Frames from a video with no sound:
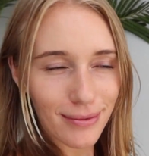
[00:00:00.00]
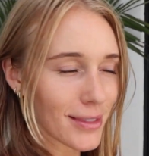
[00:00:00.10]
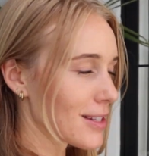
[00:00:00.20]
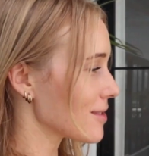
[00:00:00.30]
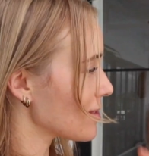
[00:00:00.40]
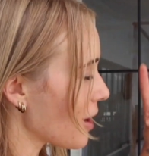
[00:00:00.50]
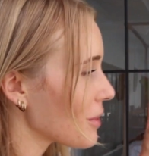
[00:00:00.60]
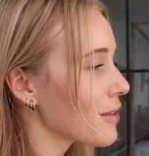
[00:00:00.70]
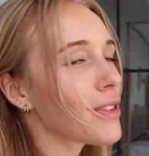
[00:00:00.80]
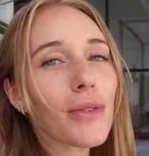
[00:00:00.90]
This is not
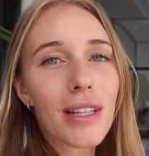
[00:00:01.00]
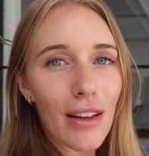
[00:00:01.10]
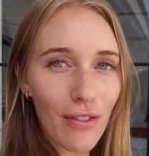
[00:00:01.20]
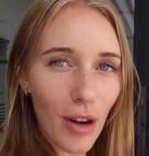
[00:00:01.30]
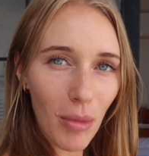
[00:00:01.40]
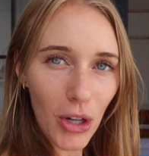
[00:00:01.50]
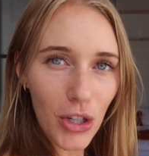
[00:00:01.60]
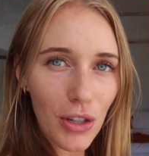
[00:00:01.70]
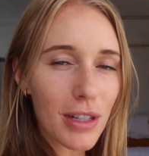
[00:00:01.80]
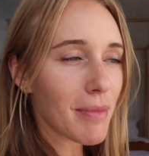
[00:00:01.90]
one of those infomercials,